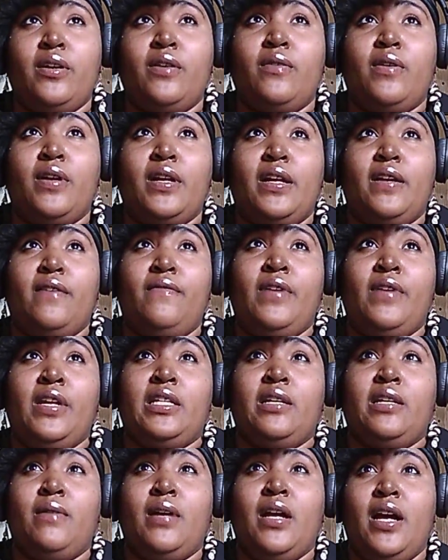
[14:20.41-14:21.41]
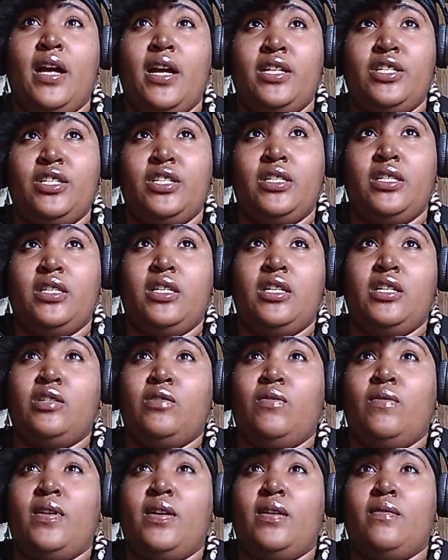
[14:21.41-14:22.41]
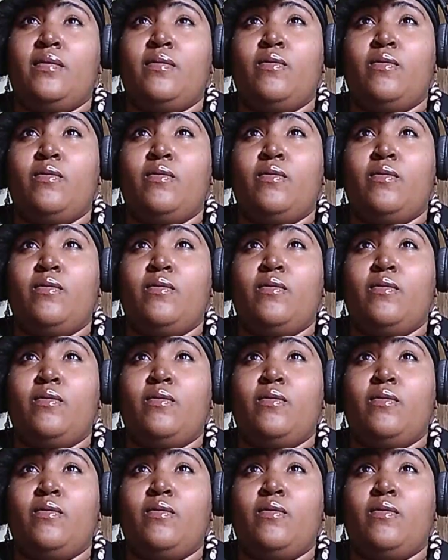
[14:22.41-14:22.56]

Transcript: or your victim consciousness or